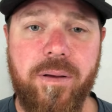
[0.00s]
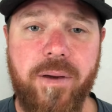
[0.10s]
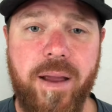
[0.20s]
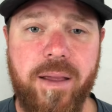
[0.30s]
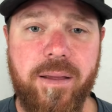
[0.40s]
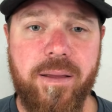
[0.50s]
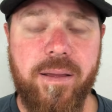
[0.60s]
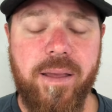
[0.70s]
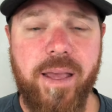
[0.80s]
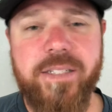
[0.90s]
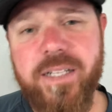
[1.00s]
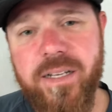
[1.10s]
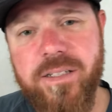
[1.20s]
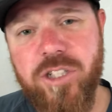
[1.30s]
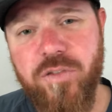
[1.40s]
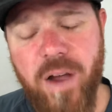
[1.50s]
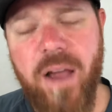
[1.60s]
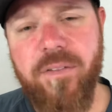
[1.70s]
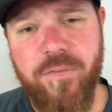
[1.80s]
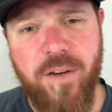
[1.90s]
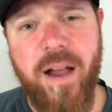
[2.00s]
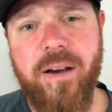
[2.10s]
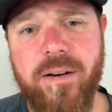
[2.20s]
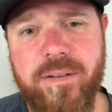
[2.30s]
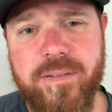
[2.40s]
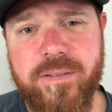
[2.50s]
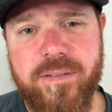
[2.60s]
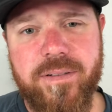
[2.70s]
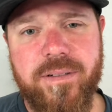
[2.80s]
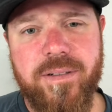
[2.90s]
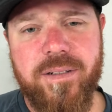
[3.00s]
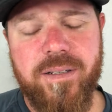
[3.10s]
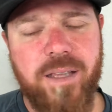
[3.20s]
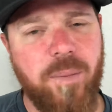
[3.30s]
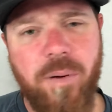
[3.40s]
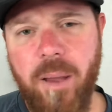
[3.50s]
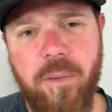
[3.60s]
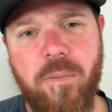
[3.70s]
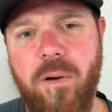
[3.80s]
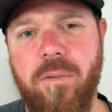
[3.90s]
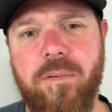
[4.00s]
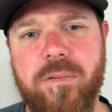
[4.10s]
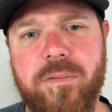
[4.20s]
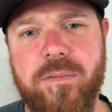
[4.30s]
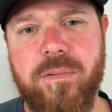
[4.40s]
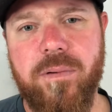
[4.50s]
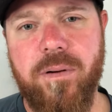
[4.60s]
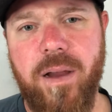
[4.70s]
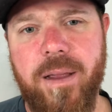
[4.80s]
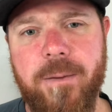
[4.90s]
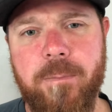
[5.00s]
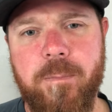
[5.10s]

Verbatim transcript: right? Is it gonna survive the fire? It probably won't, right?